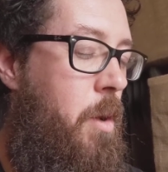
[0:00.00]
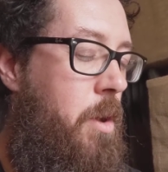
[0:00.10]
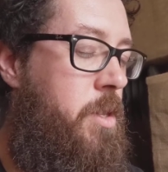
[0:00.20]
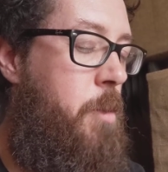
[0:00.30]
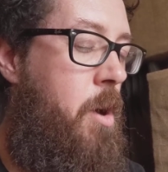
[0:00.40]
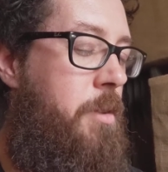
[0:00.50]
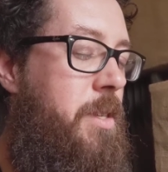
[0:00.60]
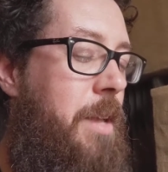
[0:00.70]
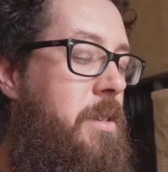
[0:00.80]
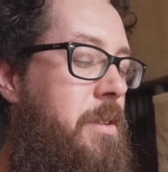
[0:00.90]
small
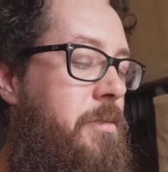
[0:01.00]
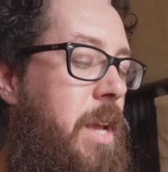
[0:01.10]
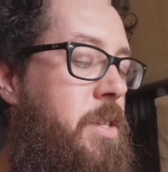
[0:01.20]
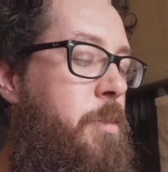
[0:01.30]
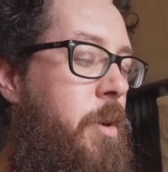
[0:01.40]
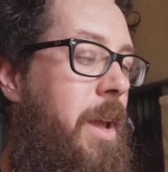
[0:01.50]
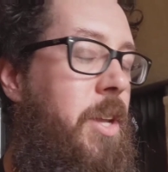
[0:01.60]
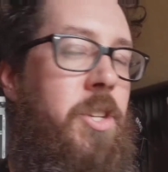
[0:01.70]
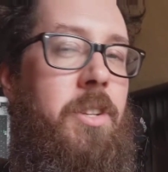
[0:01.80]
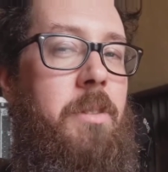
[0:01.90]
sense of
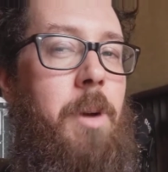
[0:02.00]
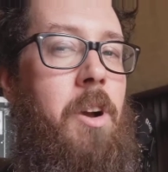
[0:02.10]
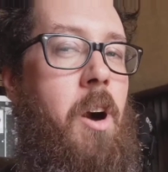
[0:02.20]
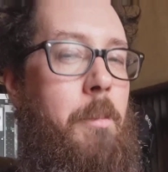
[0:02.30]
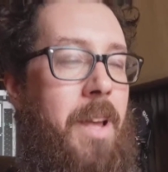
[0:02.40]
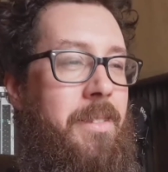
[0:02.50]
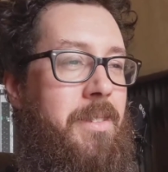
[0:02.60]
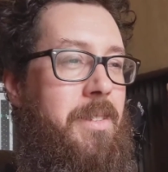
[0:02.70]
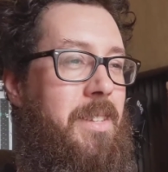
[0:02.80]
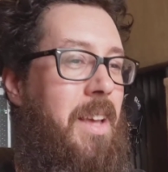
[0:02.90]
desperation to my
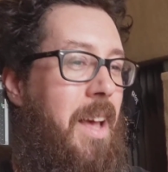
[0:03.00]
comments.